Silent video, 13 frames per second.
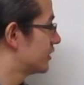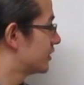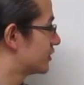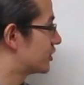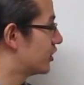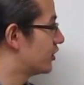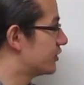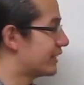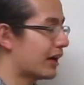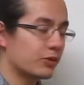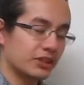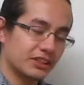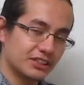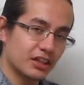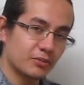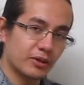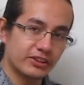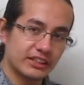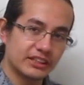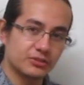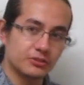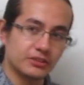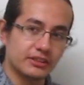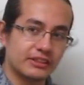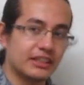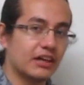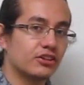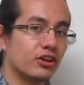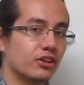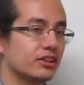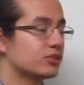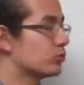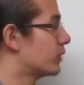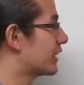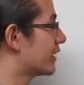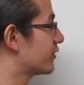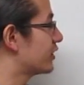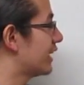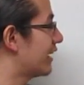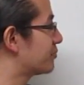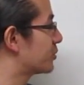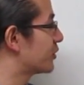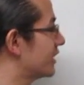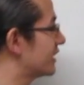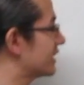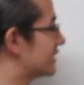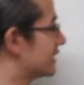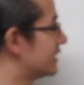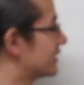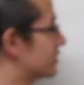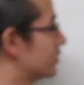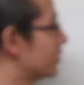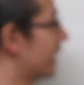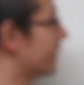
So now we're going to talk about this one. Now notice whenever you have parentheses, so you